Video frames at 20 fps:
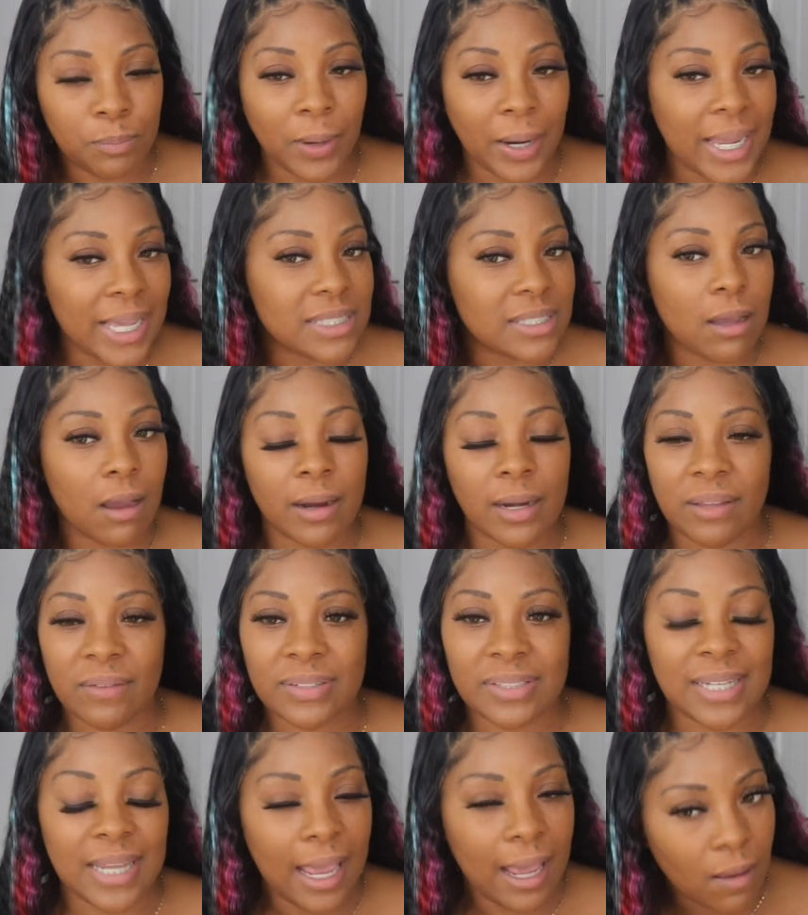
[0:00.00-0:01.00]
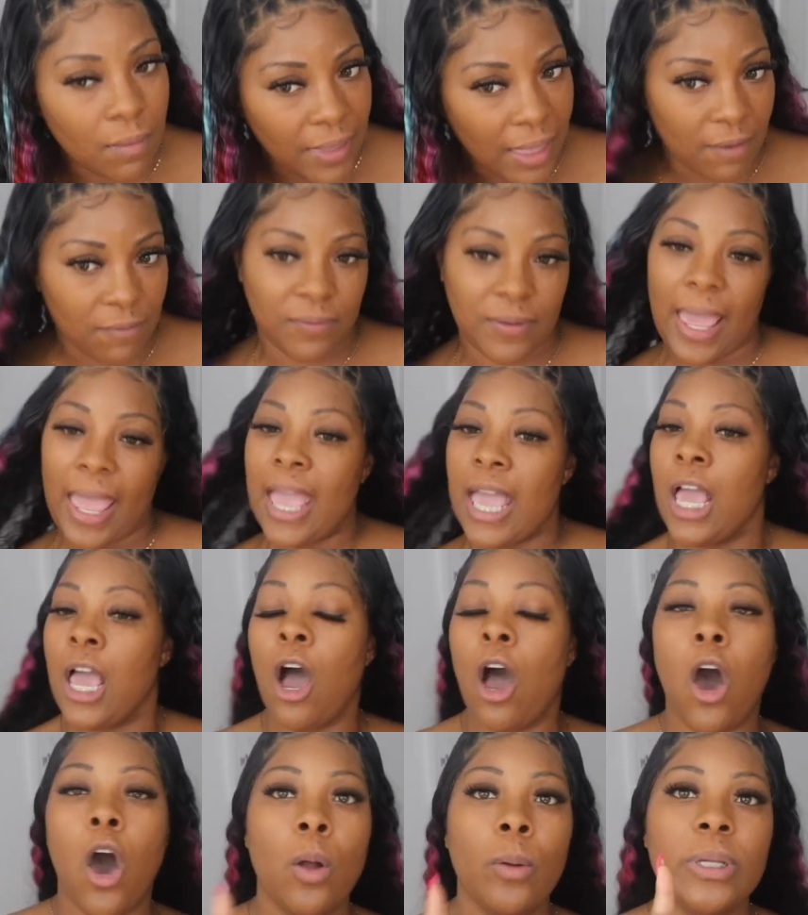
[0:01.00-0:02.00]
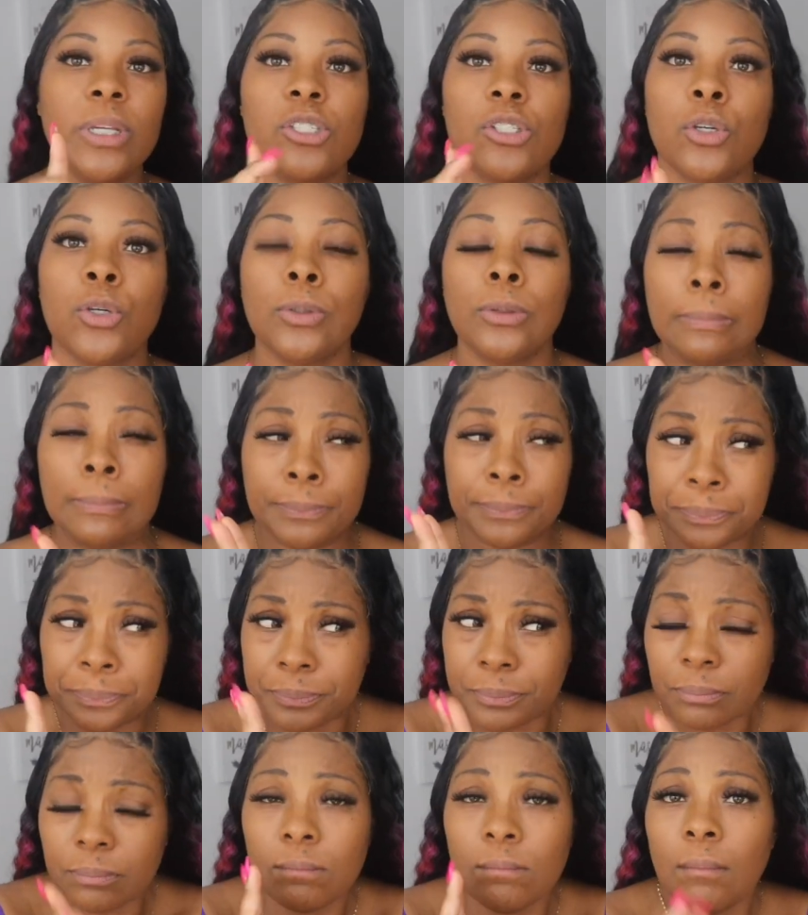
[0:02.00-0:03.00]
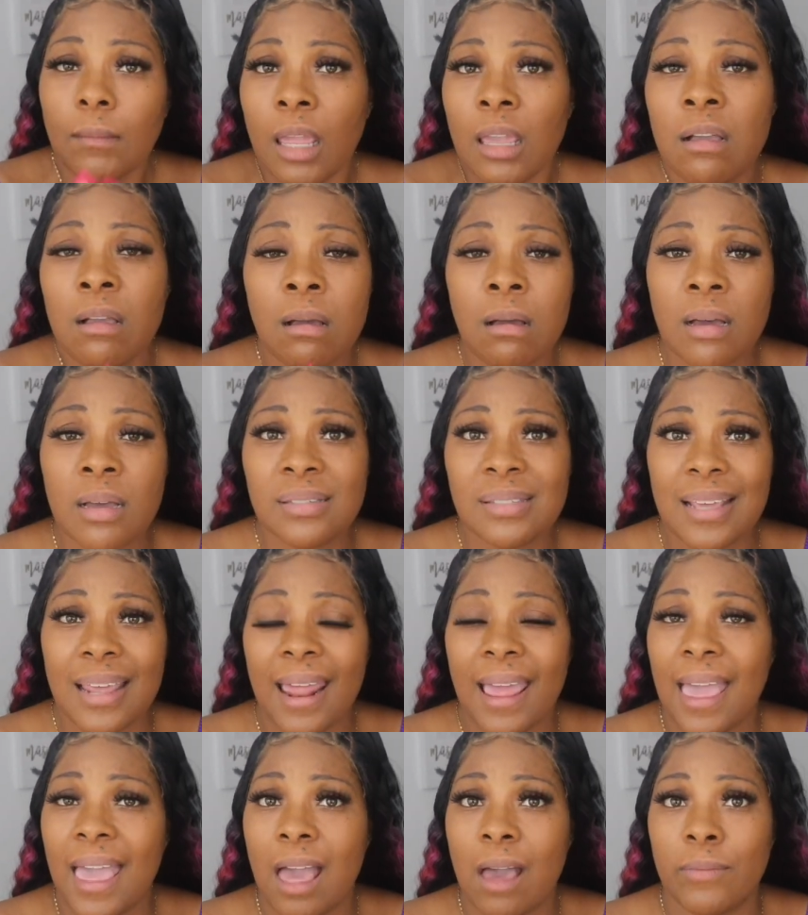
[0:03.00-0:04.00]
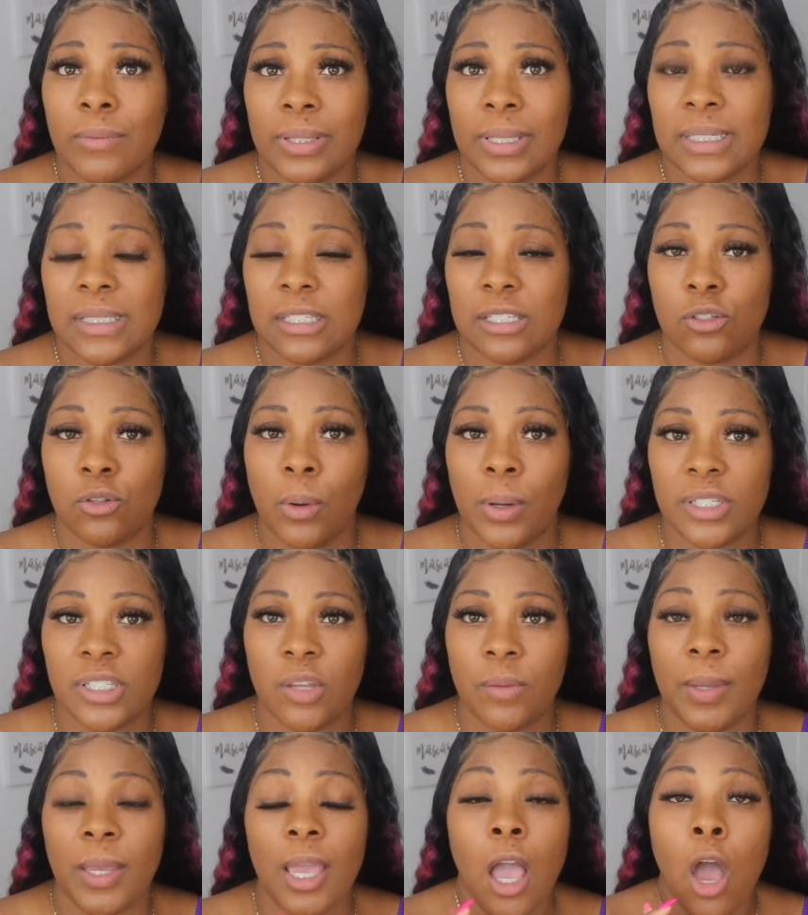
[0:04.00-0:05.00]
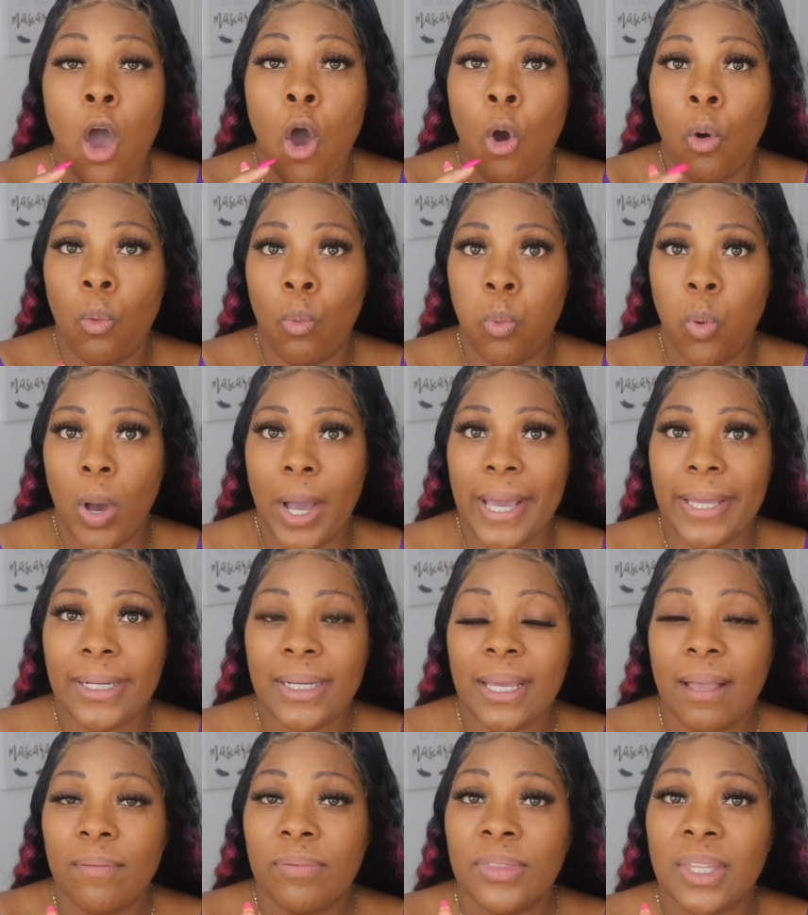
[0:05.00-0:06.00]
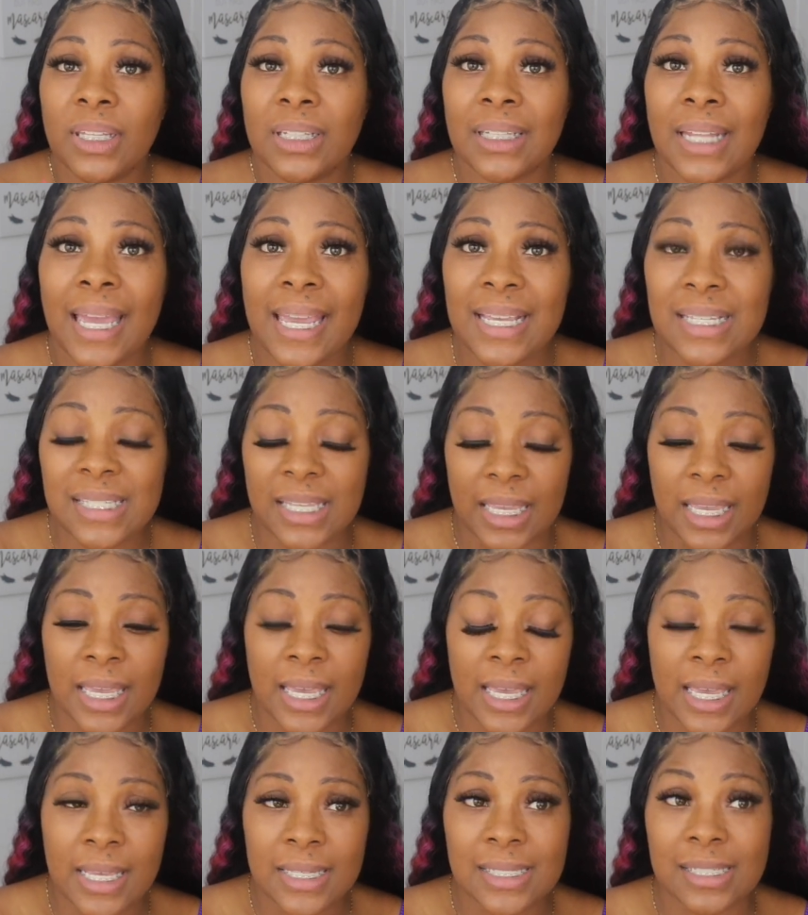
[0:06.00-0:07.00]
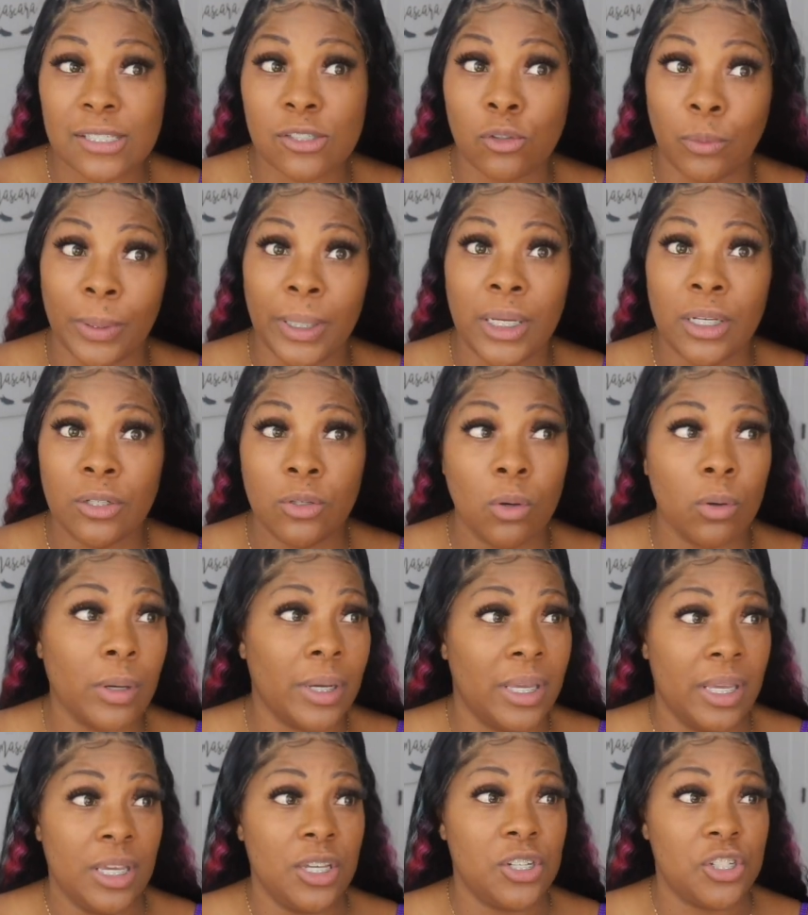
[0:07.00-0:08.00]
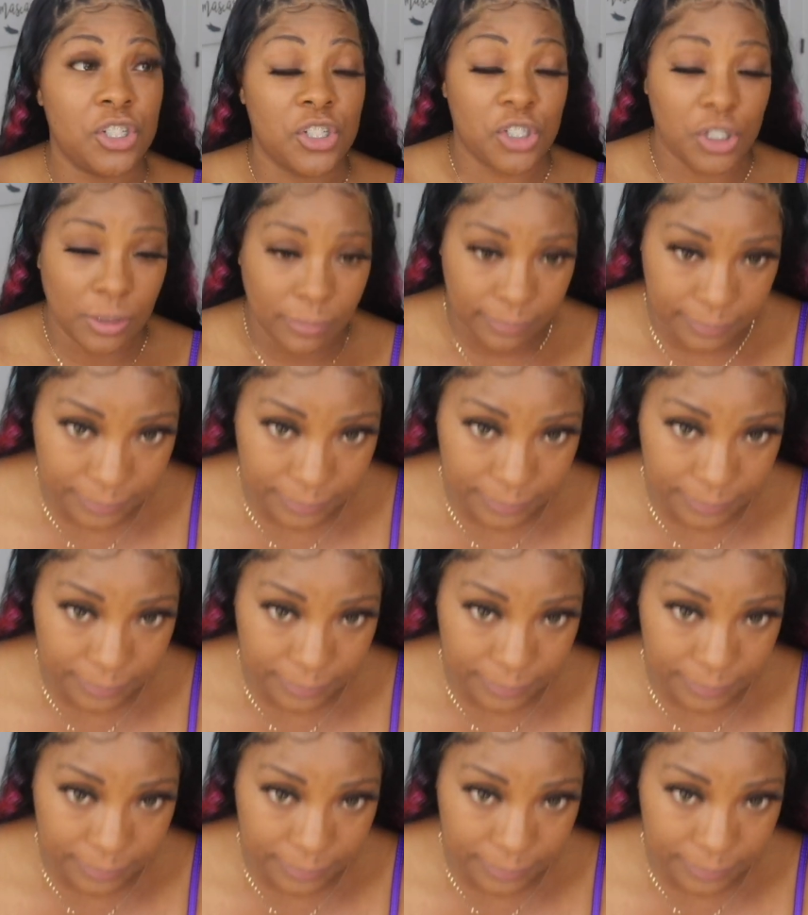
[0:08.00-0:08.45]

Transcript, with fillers: Braids aren't even down that flat. Only two cons that I have with this is going to be, one, the lace is screen door-ish.